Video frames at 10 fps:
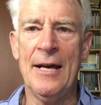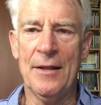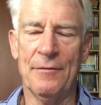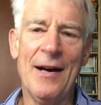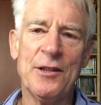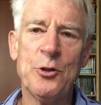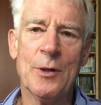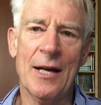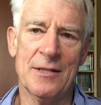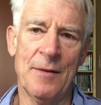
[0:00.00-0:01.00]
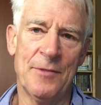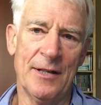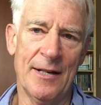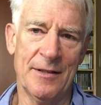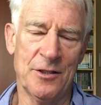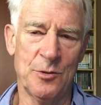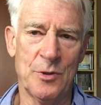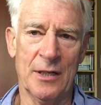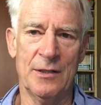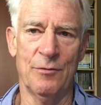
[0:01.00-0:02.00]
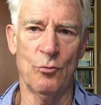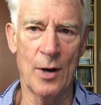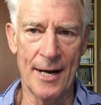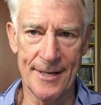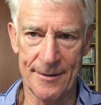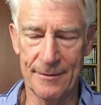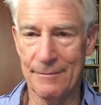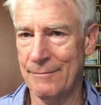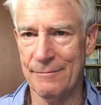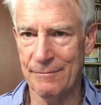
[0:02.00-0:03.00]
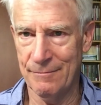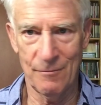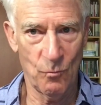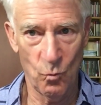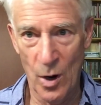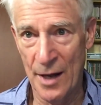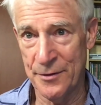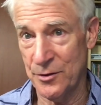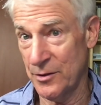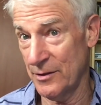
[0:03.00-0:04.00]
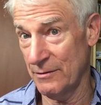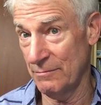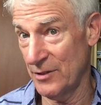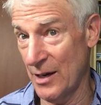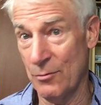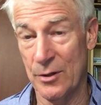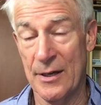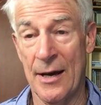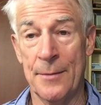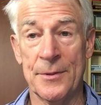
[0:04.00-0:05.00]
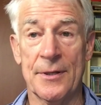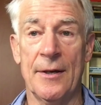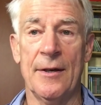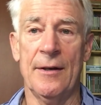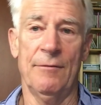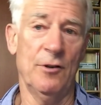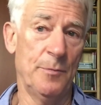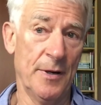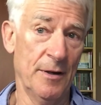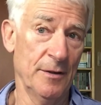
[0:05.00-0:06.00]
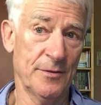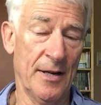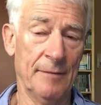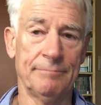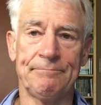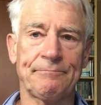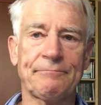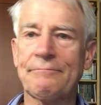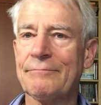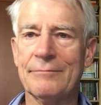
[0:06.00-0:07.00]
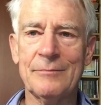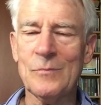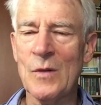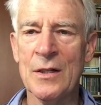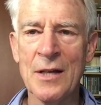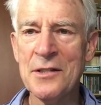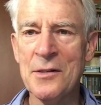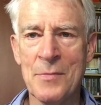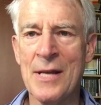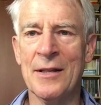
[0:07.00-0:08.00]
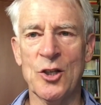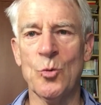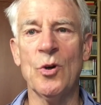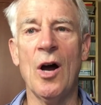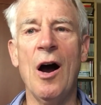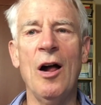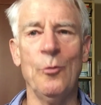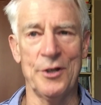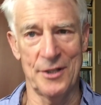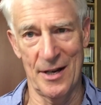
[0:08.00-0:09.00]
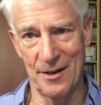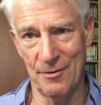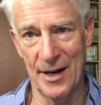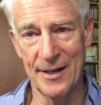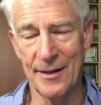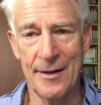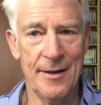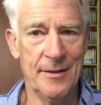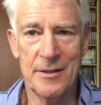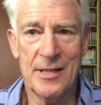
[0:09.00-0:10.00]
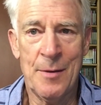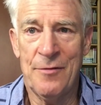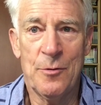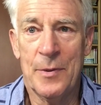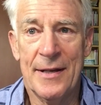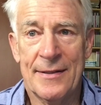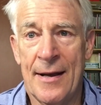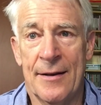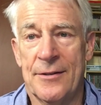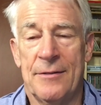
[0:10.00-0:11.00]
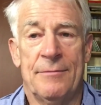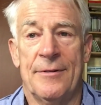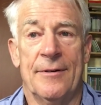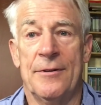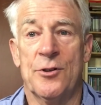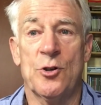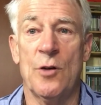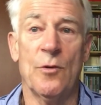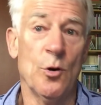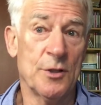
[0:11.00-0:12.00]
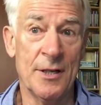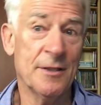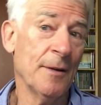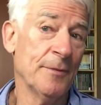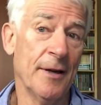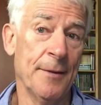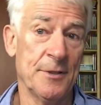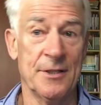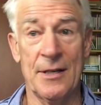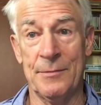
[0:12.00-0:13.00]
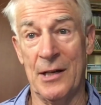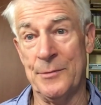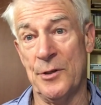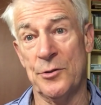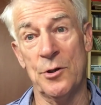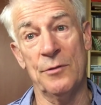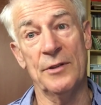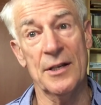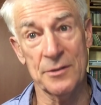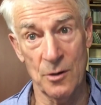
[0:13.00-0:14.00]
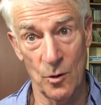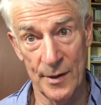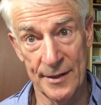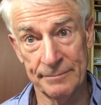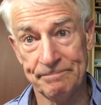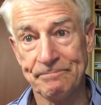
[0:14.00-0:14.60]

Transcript: the fact that you get something like the subjunctive right once, several times, for a period of time, doesn't mean that you will always get it right. It's the same if you play tennis. even your serve goes in sometimes, and sometimes the serve doesn't go in.